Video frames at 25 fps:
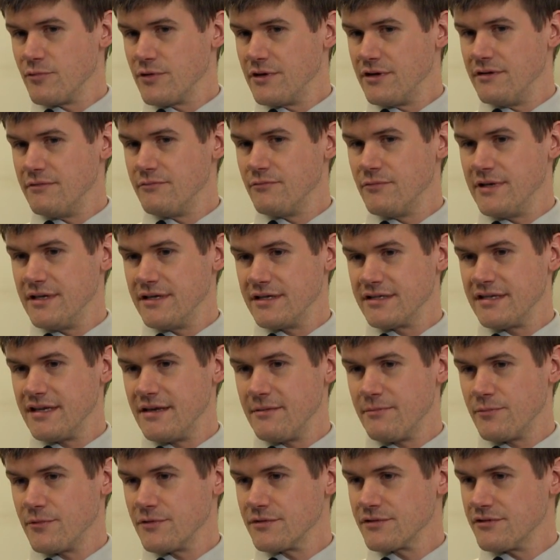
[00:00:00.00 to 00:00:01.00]
we
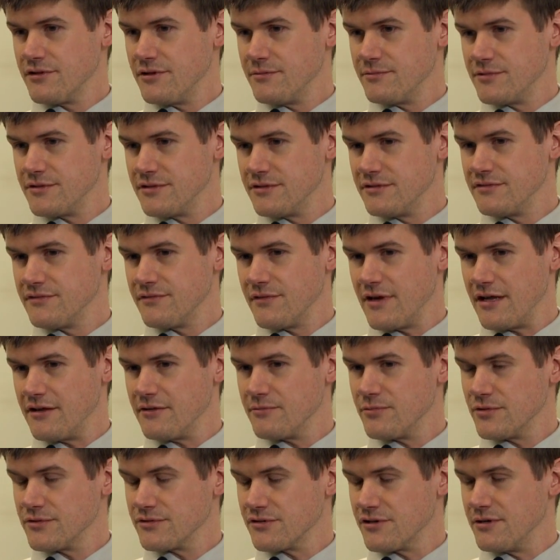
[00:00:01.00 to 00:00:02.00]
accept
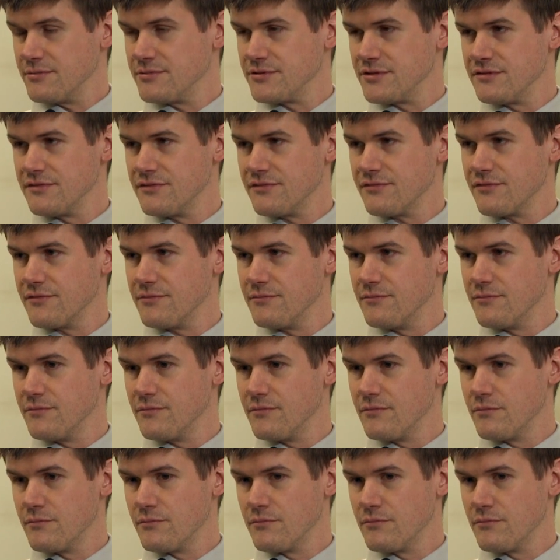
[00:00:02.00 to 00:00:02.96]
valid prescriptions from